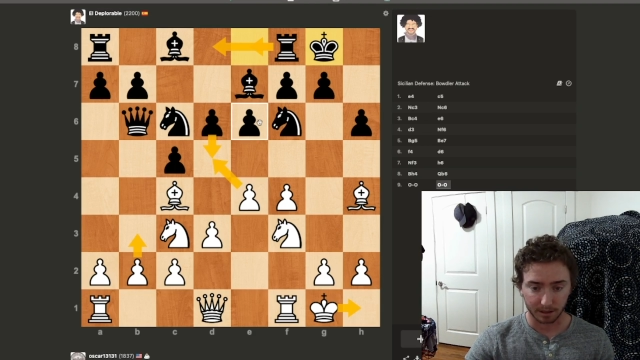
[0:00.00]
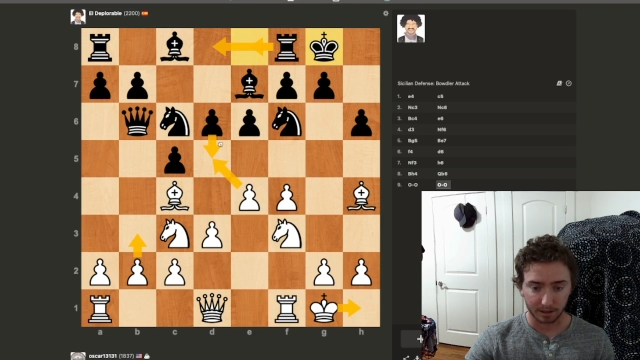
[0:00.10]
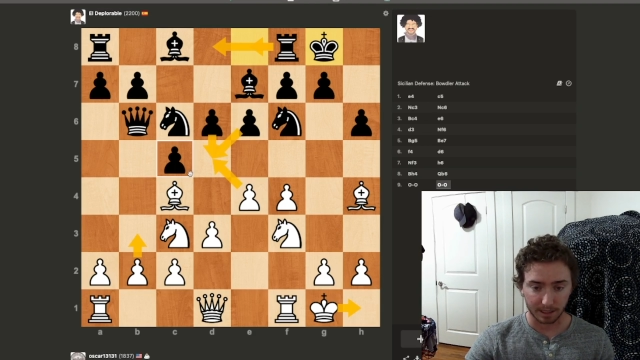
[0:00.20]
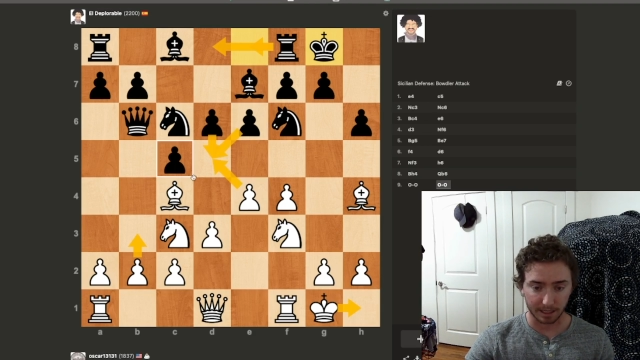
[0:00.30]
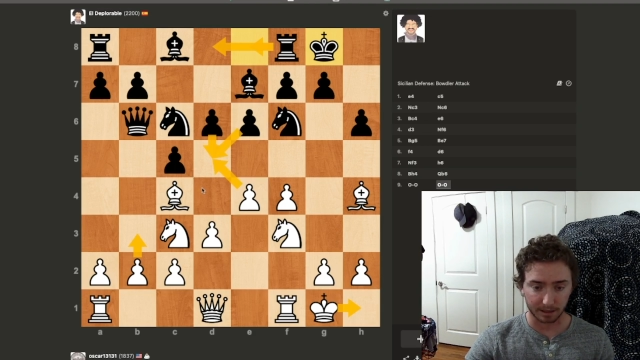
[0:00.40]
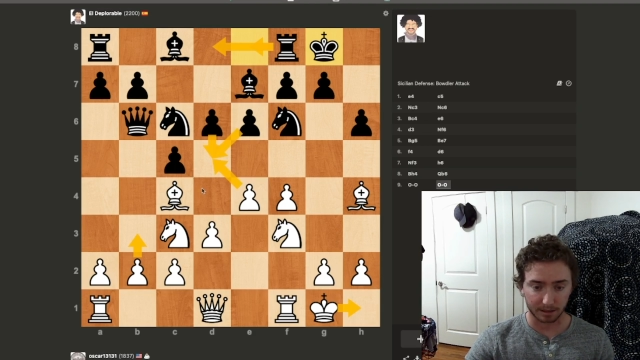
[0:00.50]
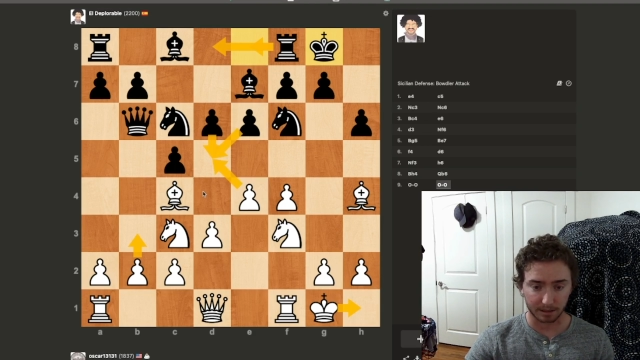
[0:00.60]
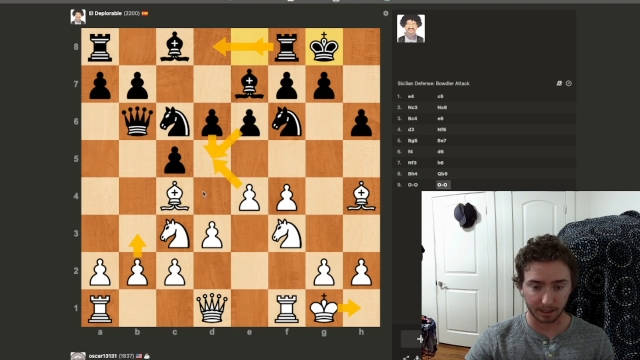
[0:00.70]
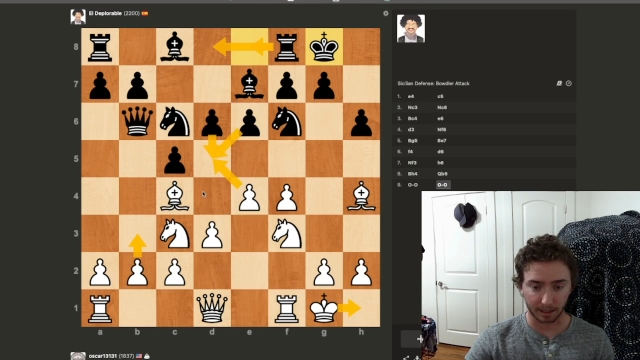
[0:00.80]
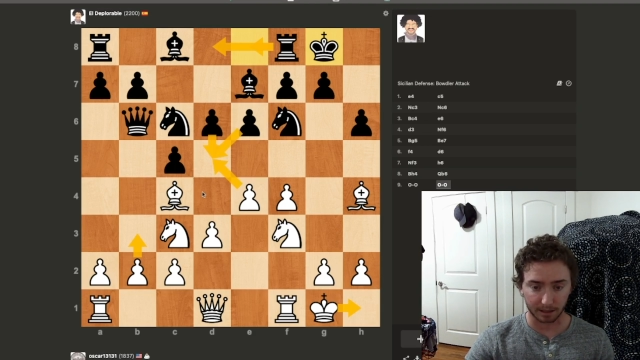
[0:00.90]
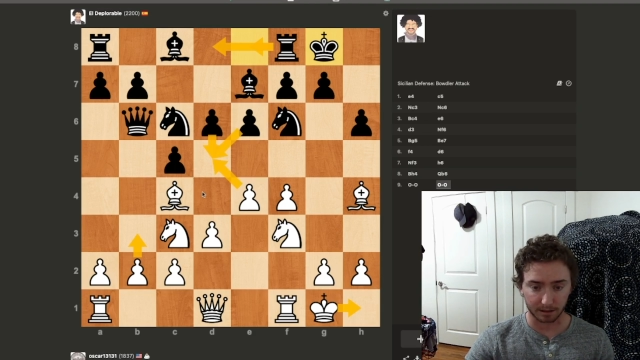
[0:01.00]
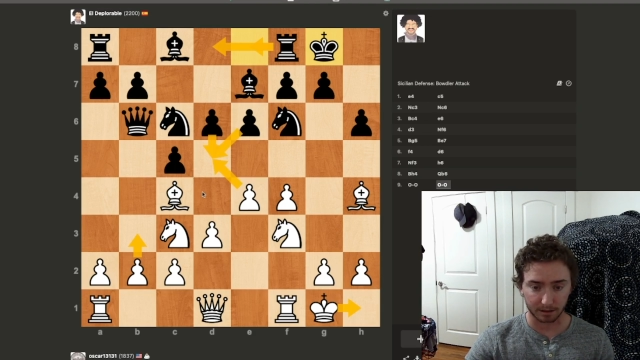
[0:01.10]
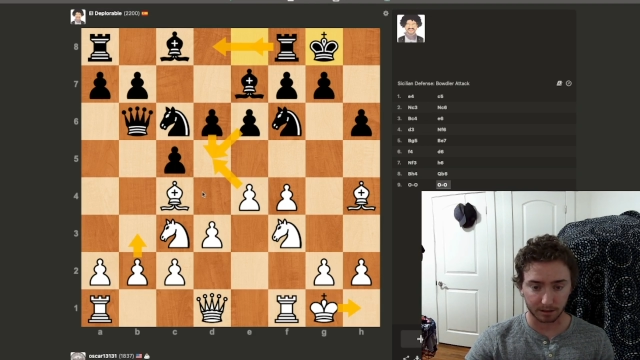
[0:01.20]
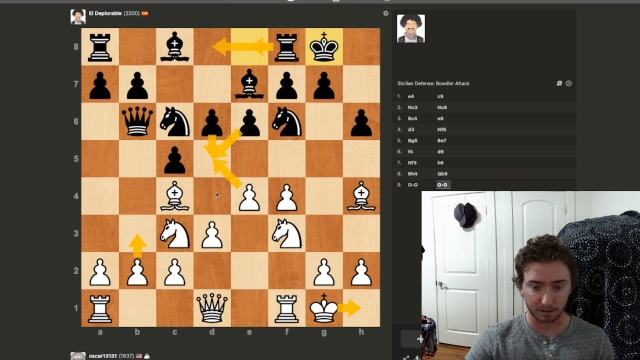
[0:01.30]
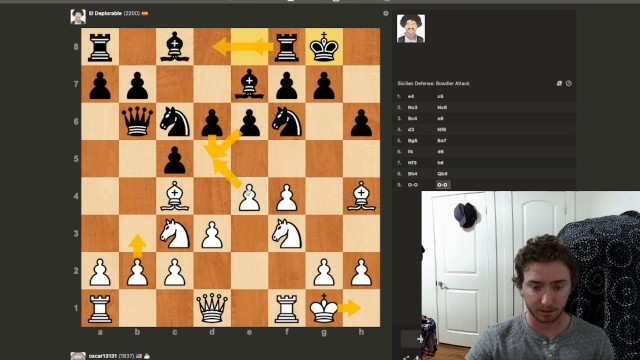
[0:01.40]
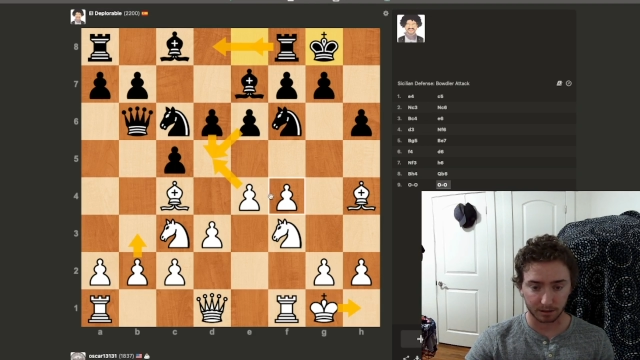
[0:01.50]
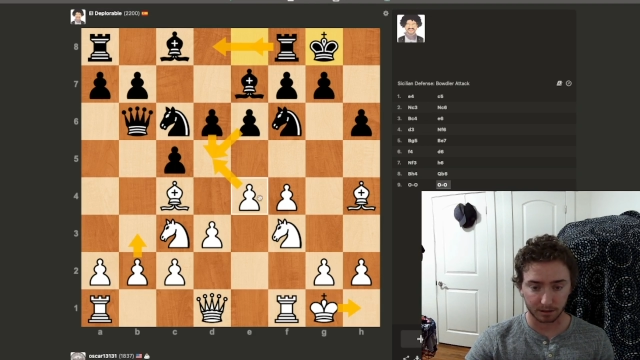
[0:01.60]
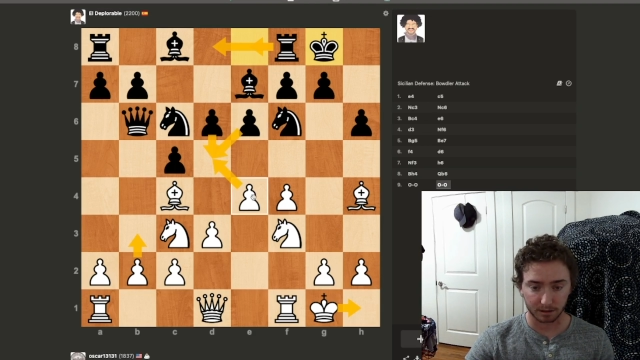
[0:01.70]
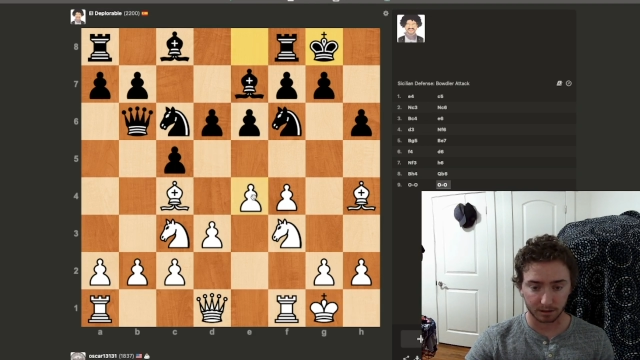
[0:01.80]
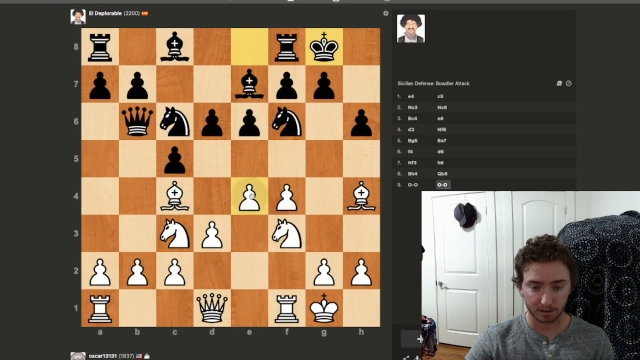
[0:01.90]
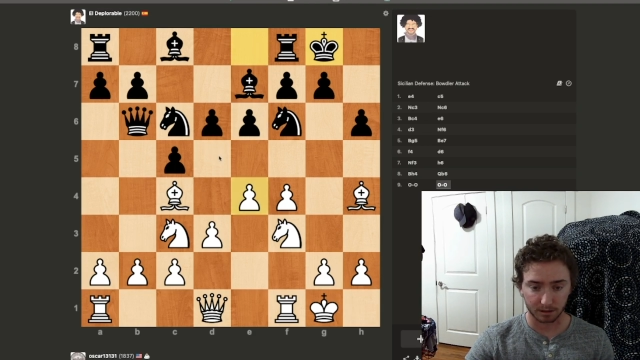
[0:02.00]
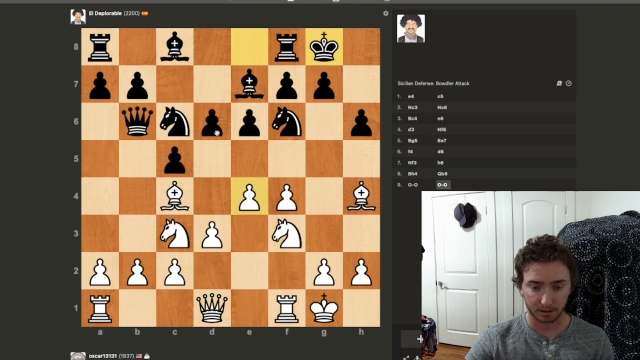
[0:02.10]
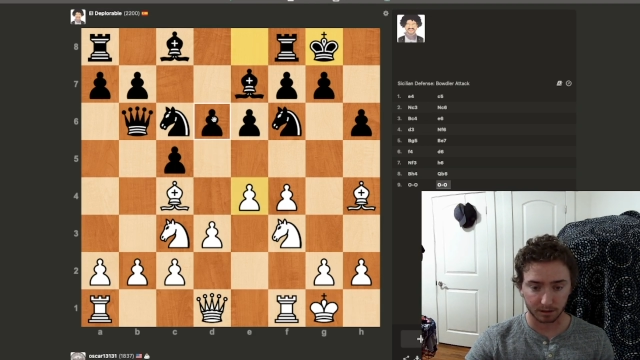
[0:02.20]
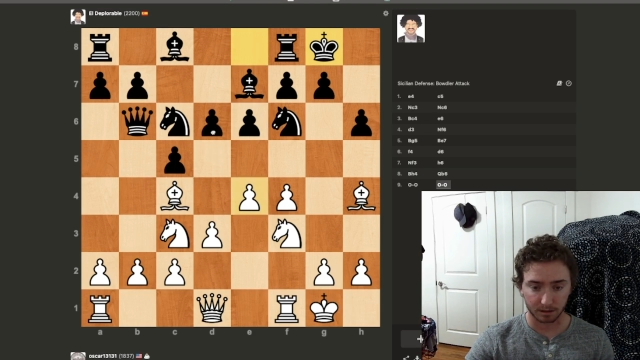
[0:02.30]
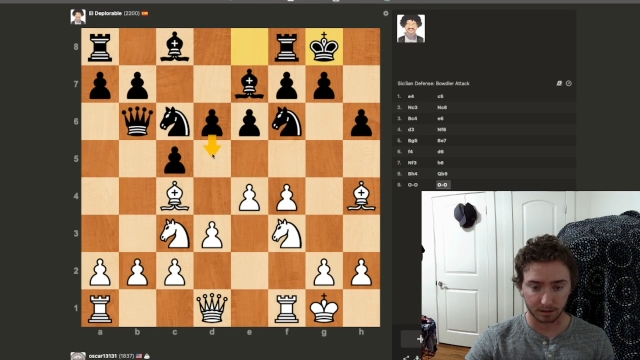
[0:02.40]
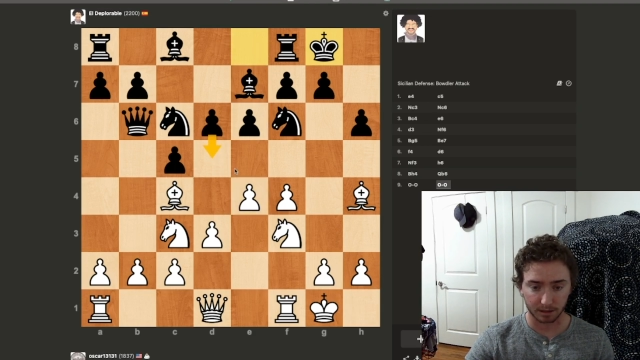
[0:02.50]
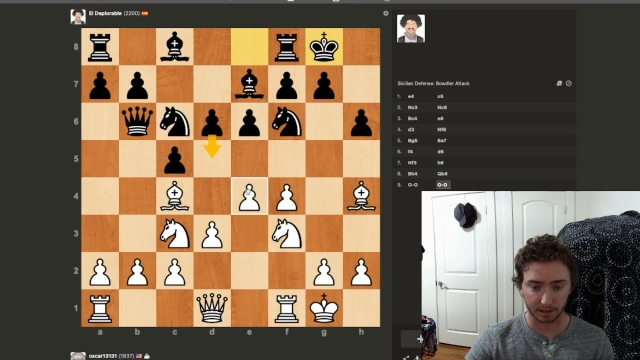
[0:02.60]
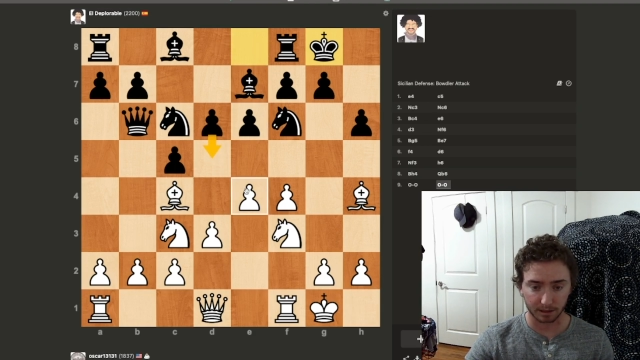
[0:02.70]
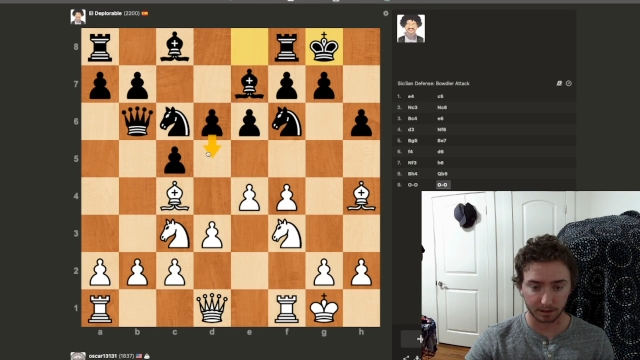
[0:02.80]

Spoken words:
Takes, takes, here,